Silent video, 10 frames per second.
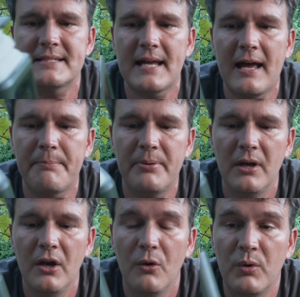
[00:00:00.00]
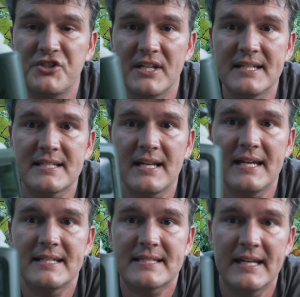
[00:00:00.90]
top, which is
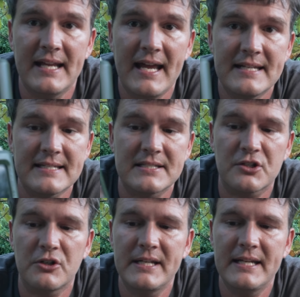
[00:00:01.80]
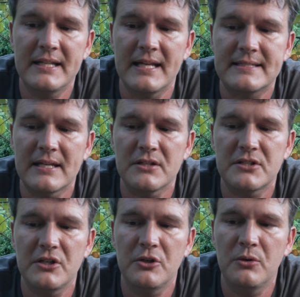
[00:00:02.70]
nice, and it has a screen that tells
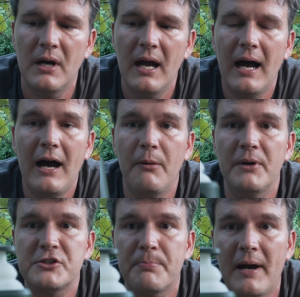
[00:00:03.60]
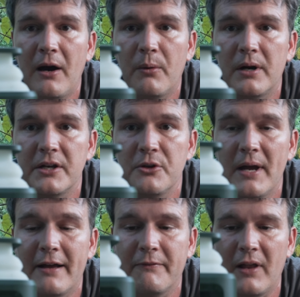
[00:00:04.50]
you how much power you have